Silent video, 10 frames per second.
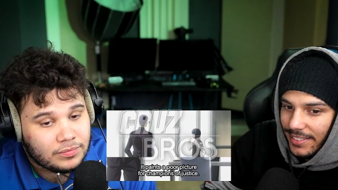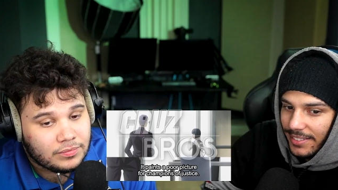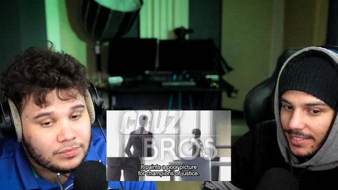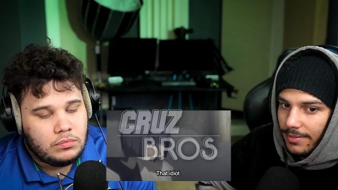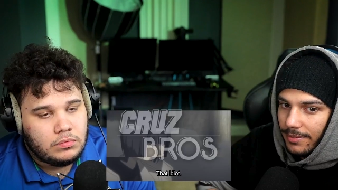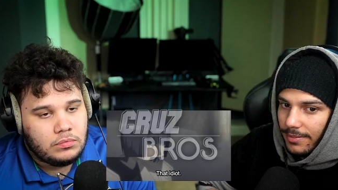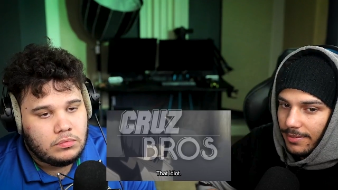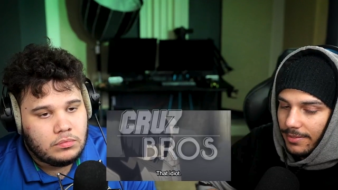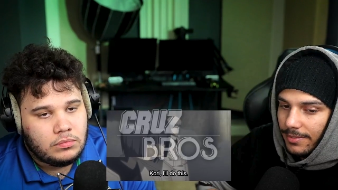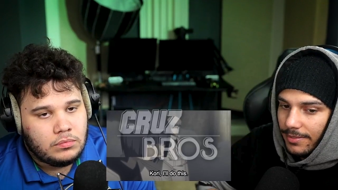
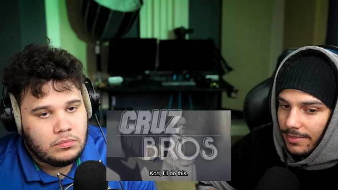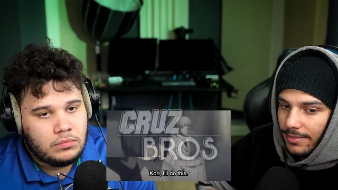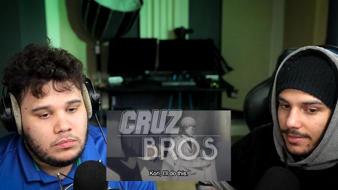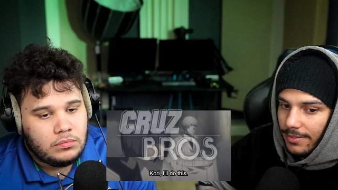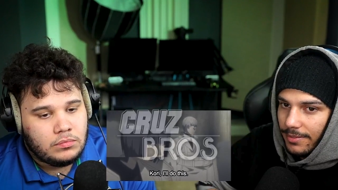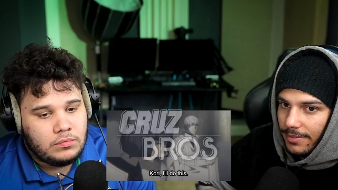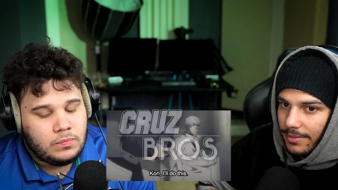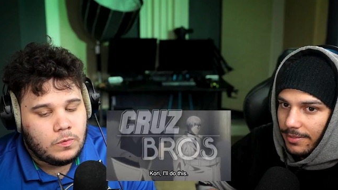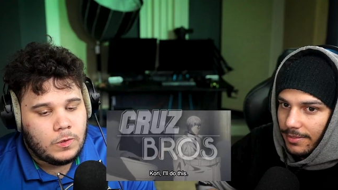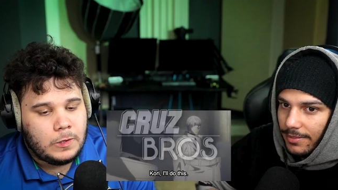
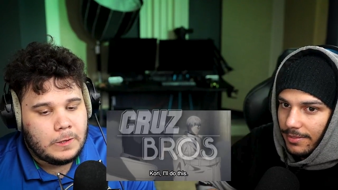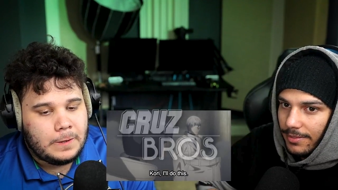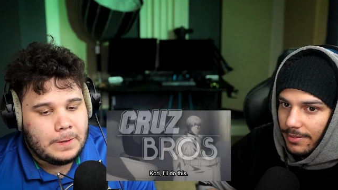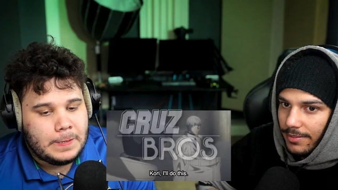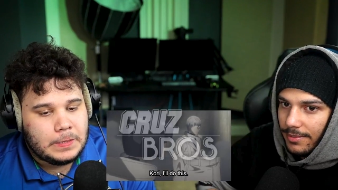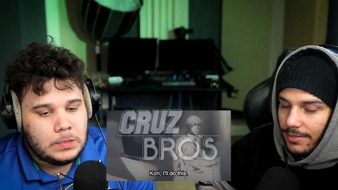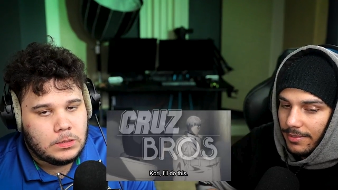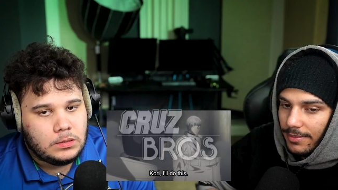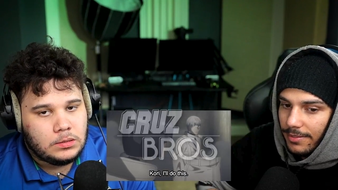(no one is talking)